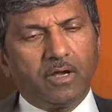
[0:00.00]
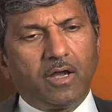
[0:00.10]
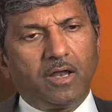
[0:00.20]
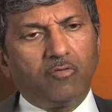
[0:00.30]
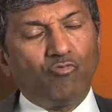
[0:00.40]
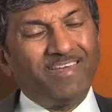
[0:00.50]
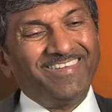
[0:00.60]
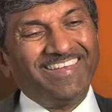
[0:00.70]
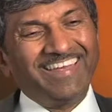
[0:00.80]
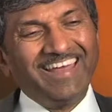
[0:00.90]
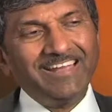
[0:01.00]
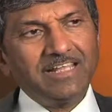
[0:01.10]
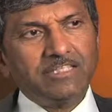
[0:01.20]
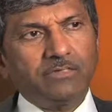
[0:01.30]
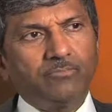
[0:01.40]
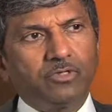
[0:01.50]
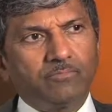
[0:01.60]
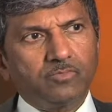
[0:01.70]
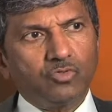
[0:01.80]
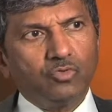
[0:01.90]
And when they get the
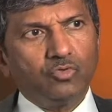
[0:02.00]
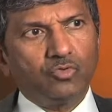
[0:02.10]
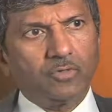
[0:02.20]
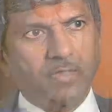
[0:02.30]
symptoms, usually